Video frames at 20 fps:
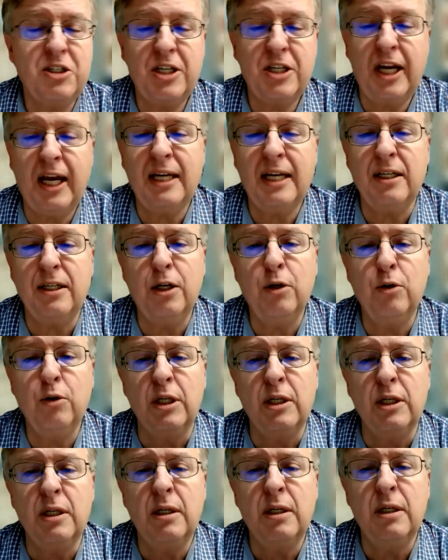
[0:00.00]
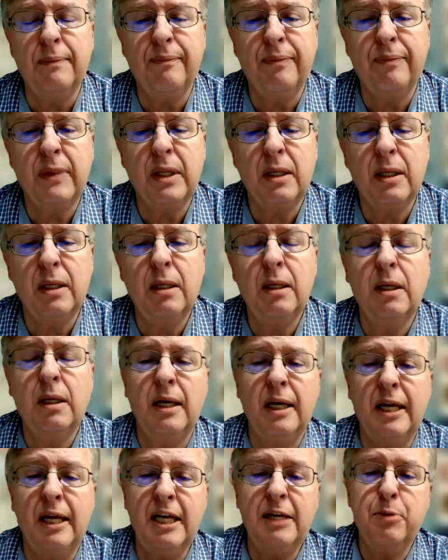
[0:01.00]
Chad noted,
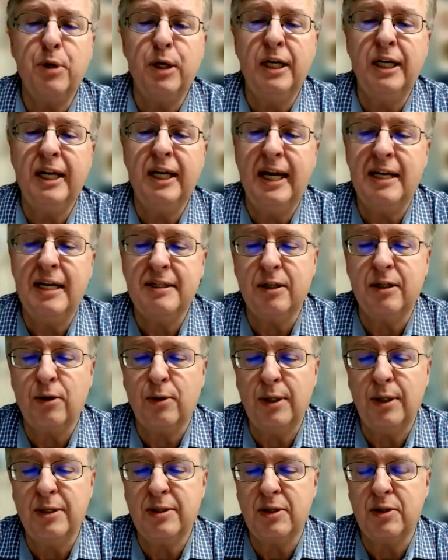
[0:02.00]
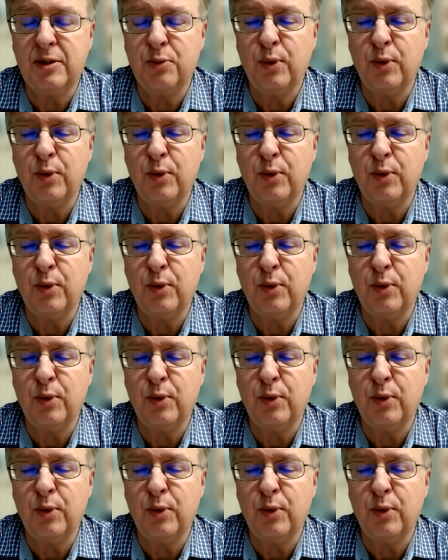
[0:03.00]
inbreeding has increased as